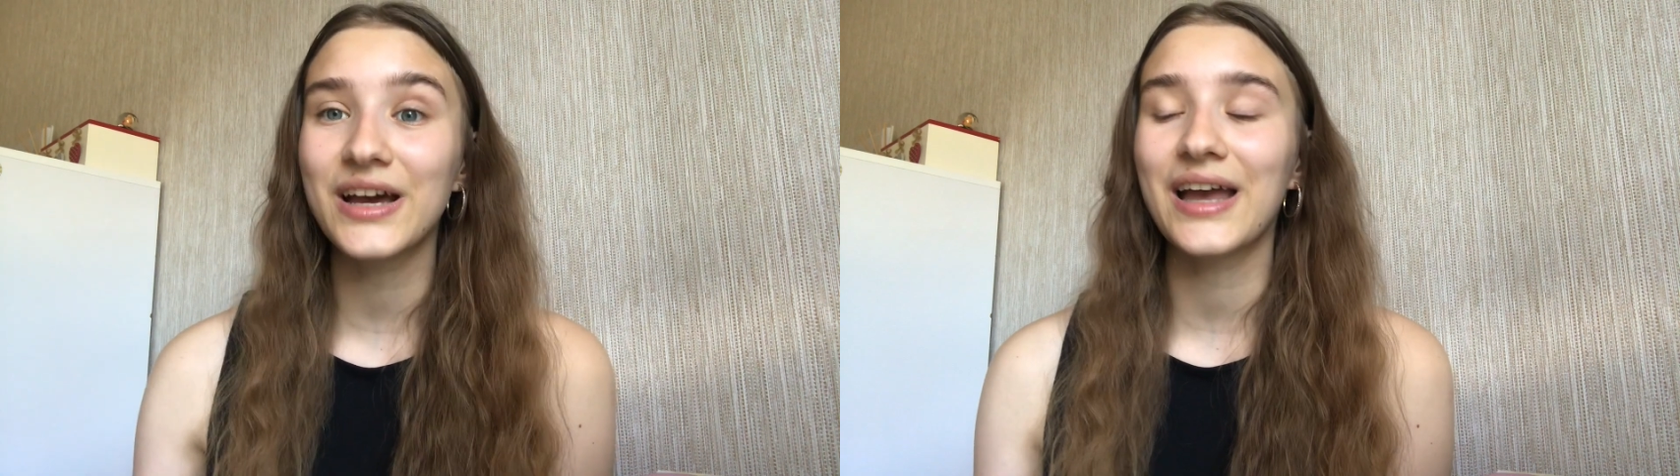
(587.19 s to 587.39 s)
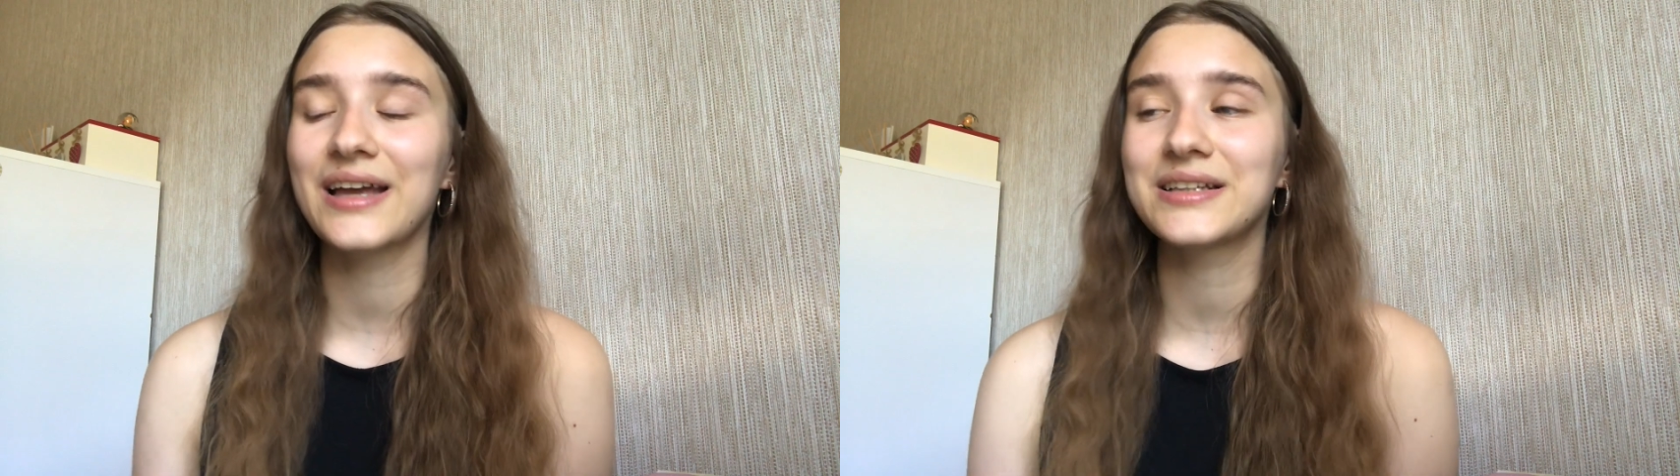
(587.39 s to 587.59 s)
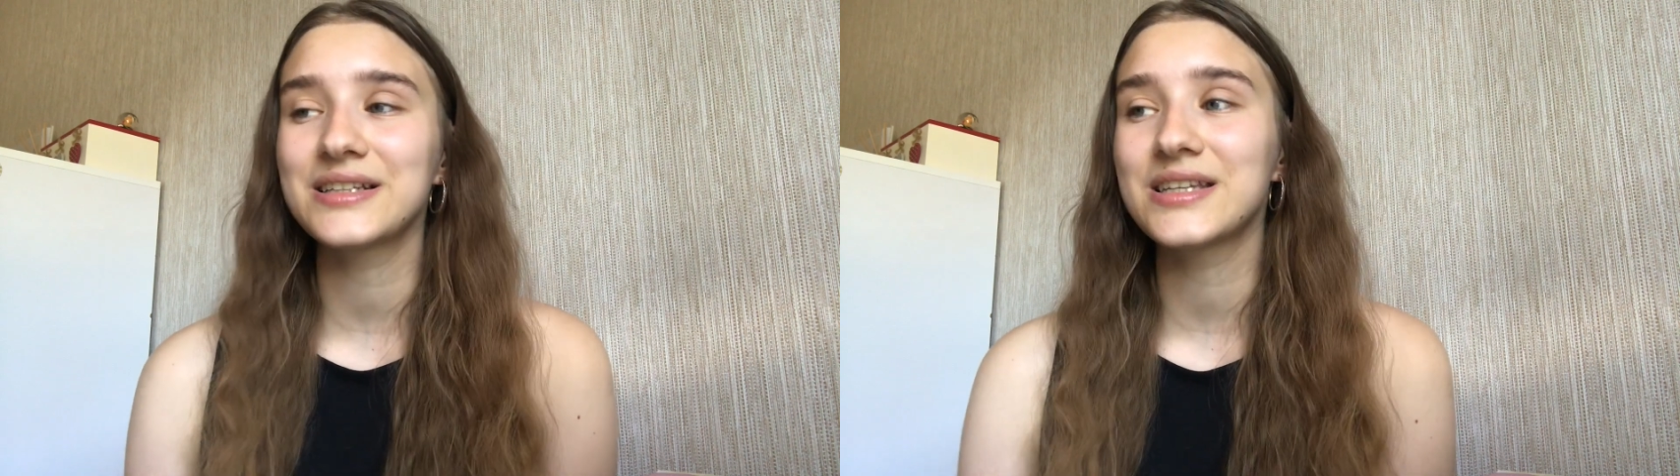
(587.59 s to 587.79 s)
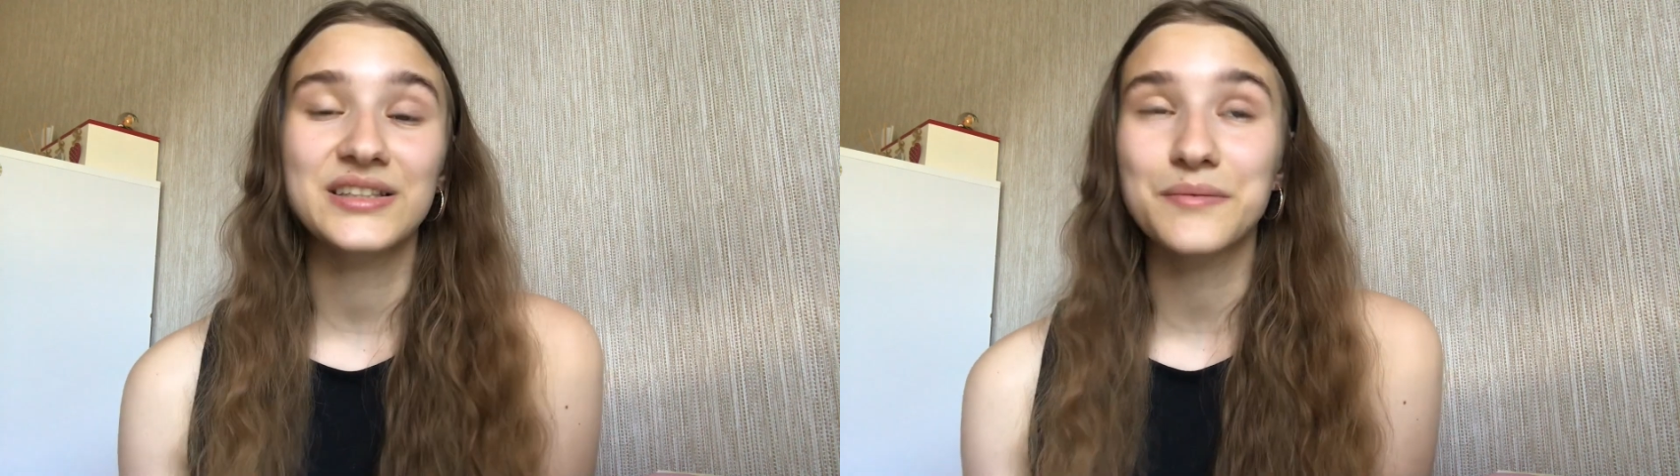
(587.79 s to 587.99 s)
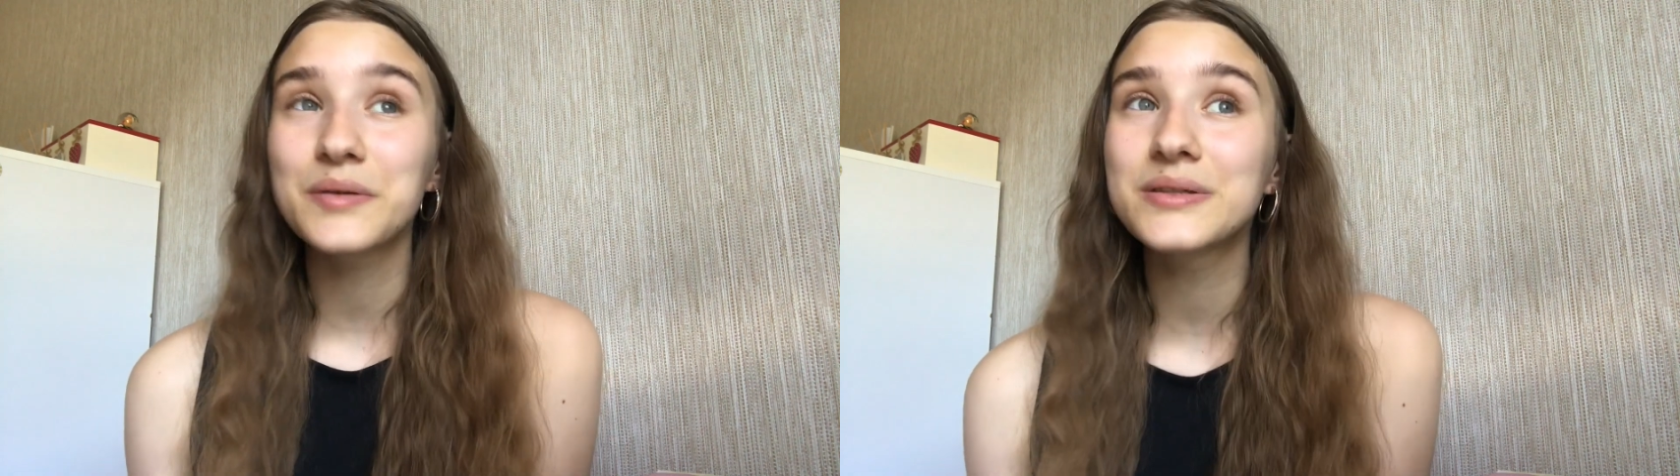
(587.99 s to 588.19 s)
and
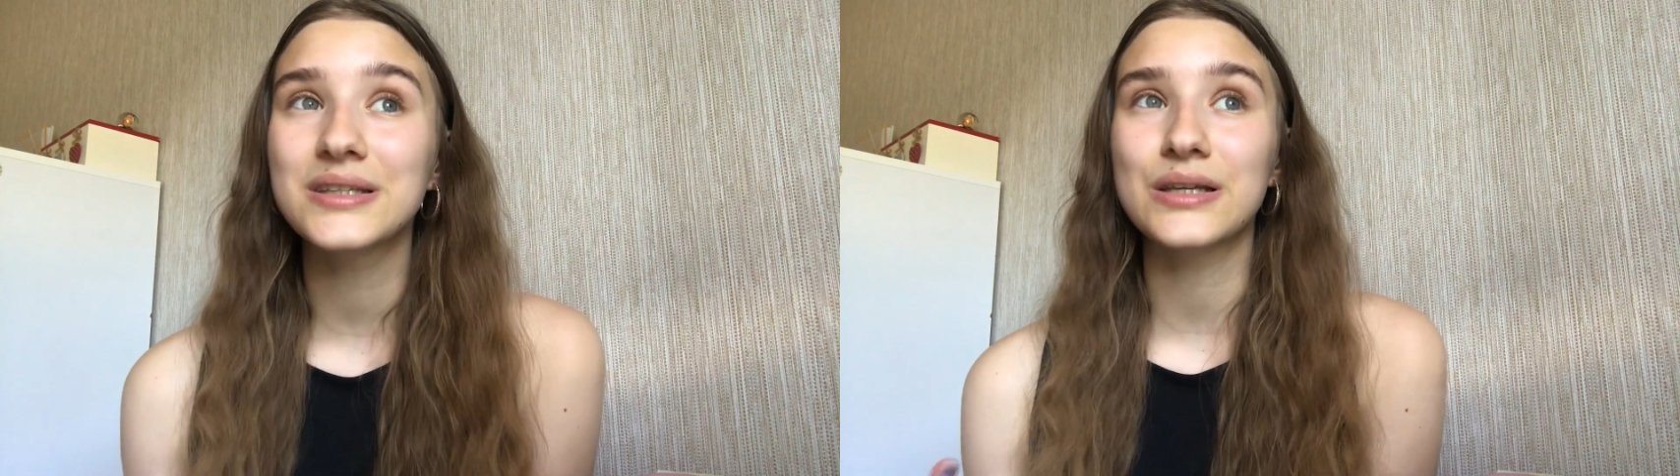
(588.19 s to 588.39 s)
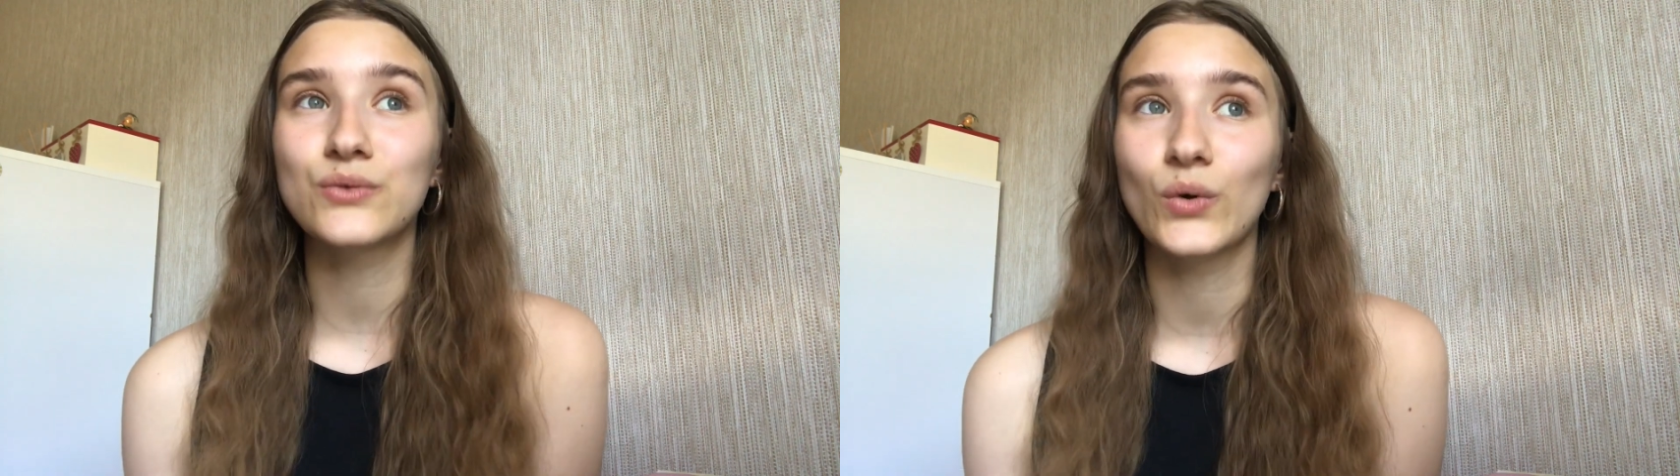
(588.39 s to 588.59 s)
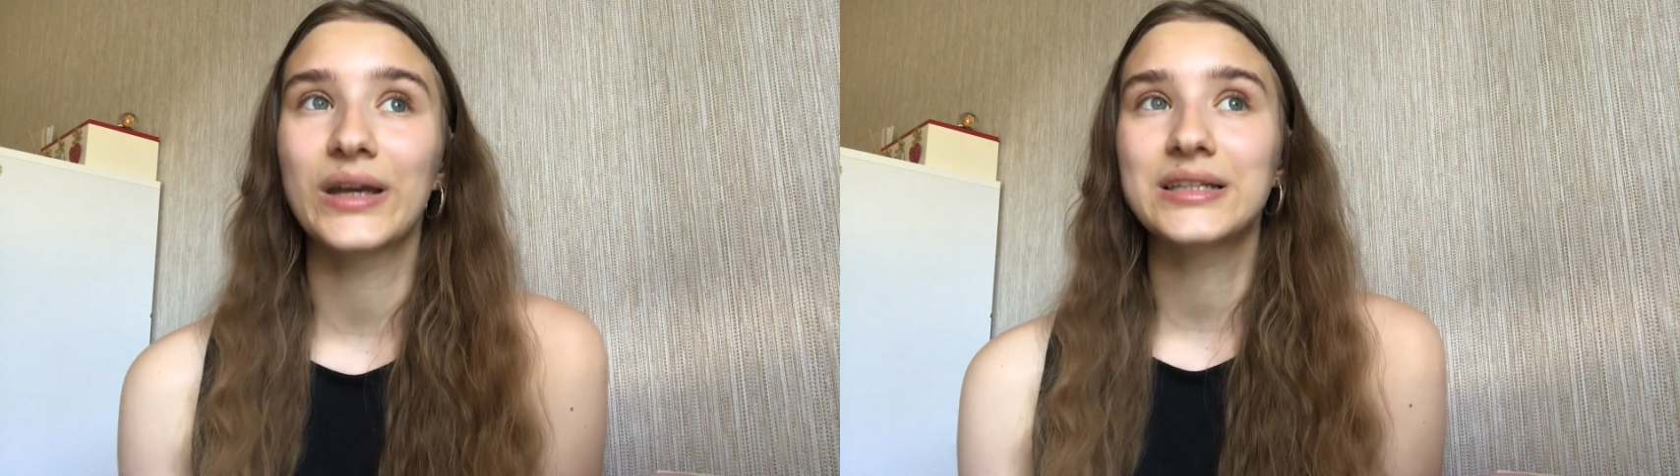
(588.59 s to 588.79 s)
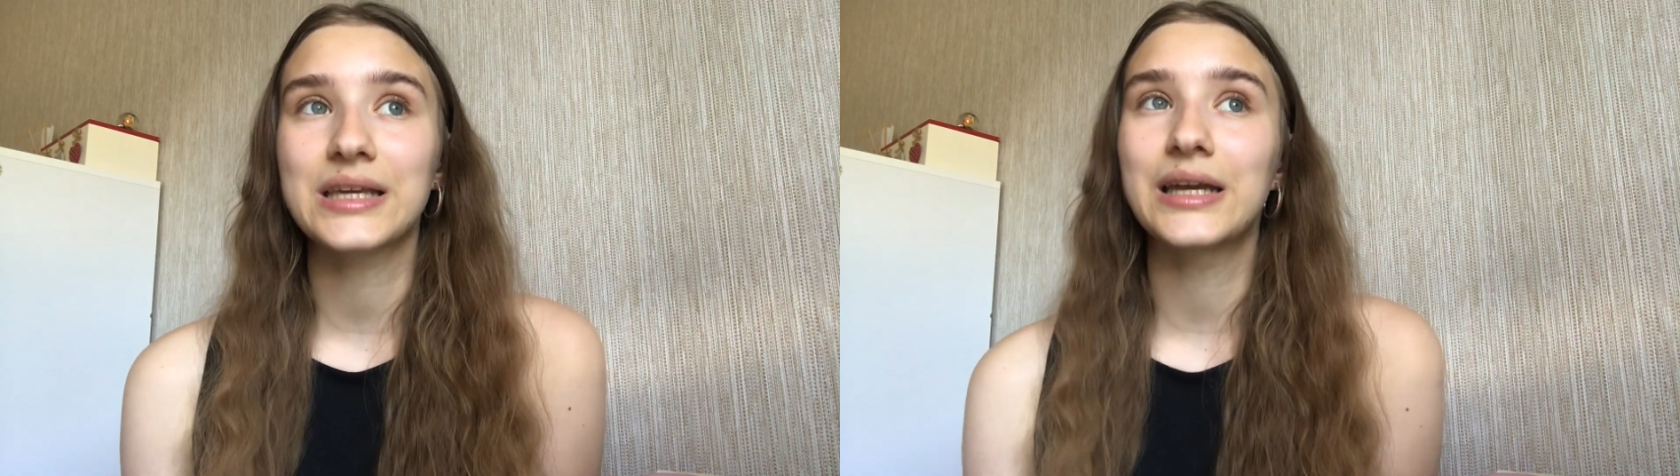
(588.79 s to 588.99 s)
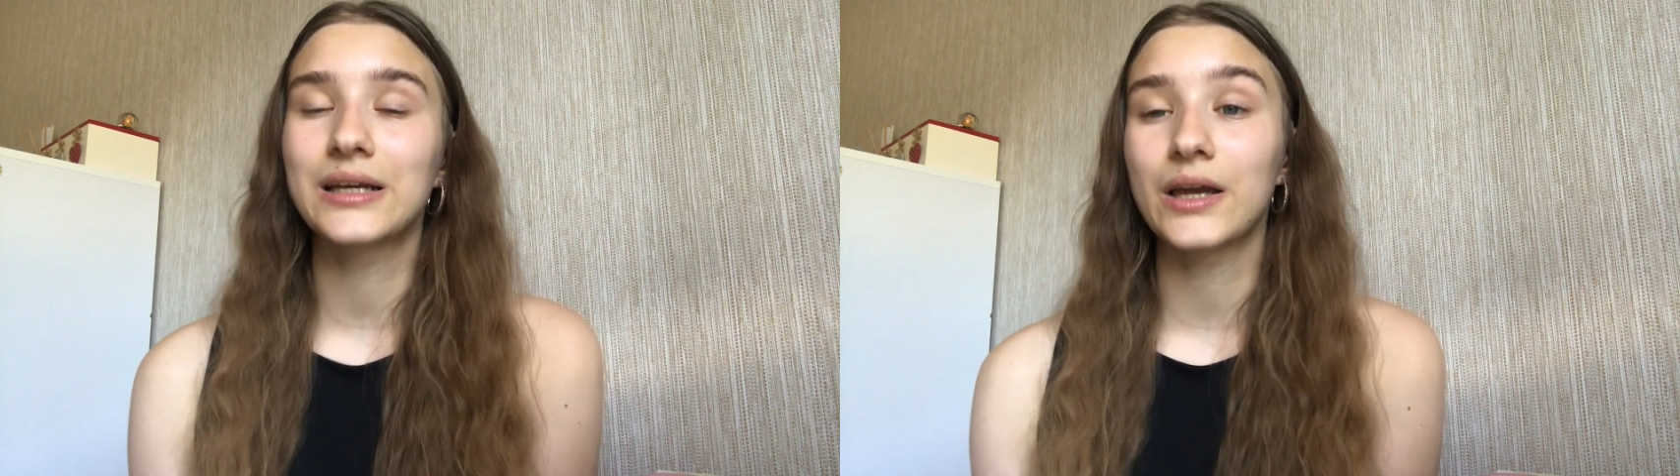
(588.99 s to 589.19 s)
sometimes it's annoying to
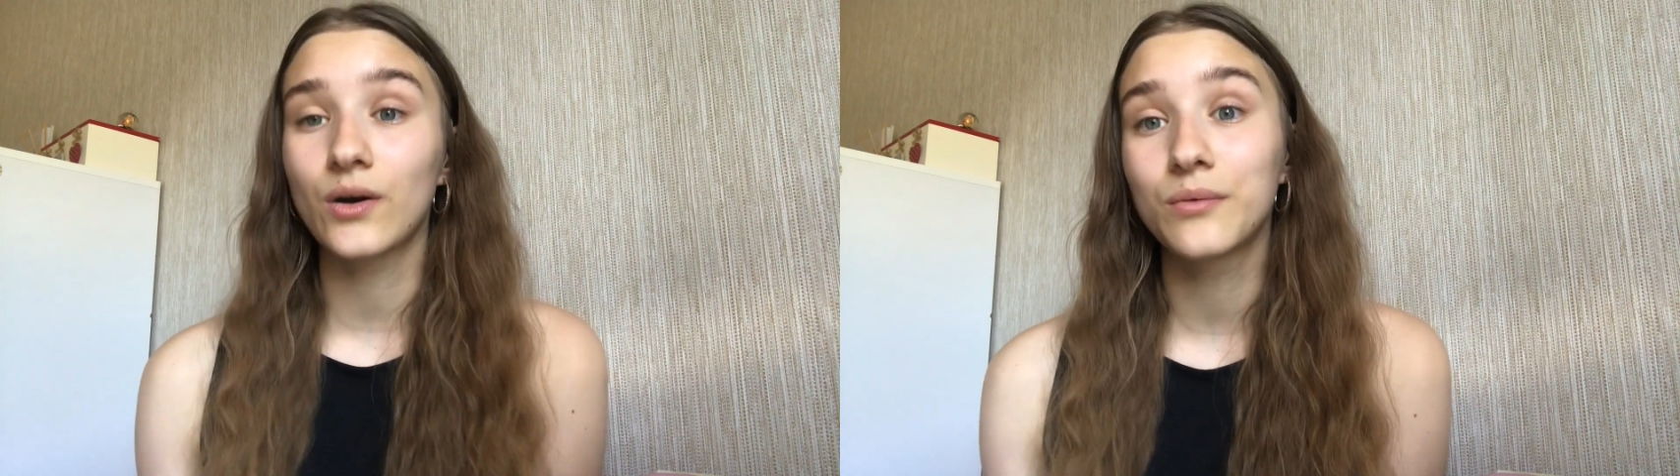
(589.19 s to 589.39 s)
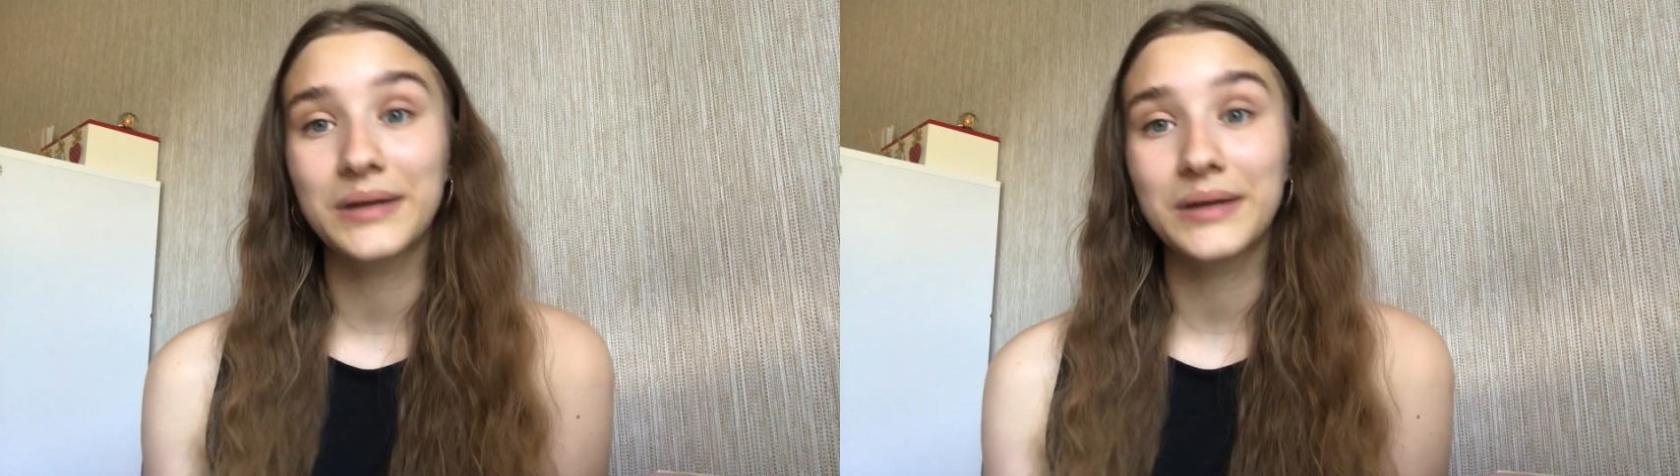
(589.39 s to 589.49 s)
hear like, oh,